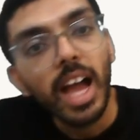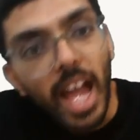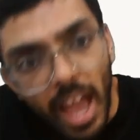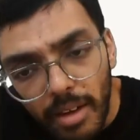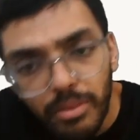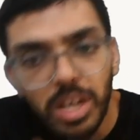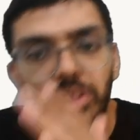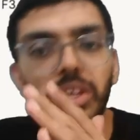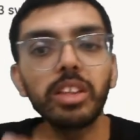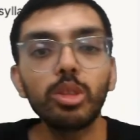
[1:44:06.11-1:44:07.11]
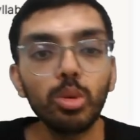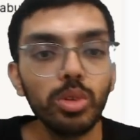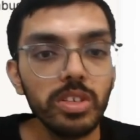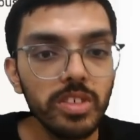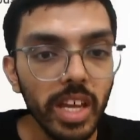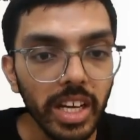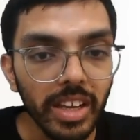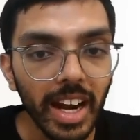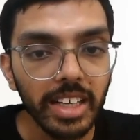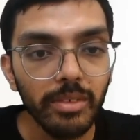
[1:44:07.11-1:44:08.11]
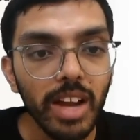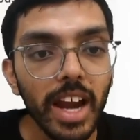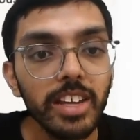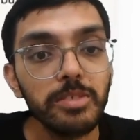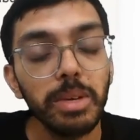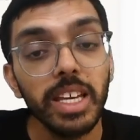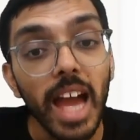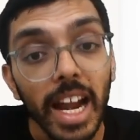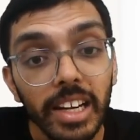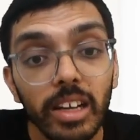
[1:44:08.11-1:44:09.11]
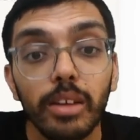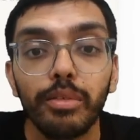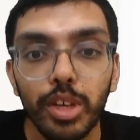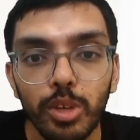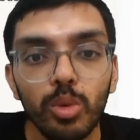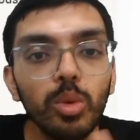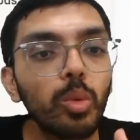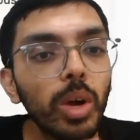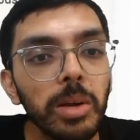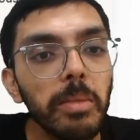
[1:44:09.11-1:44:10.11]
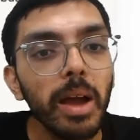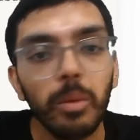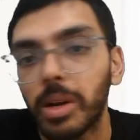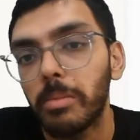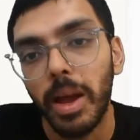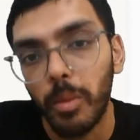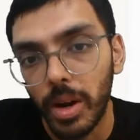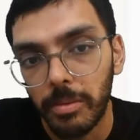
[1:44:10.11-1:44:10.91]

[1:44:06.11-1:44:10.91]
Everything through this interactive guide is being handled for you one by one by one.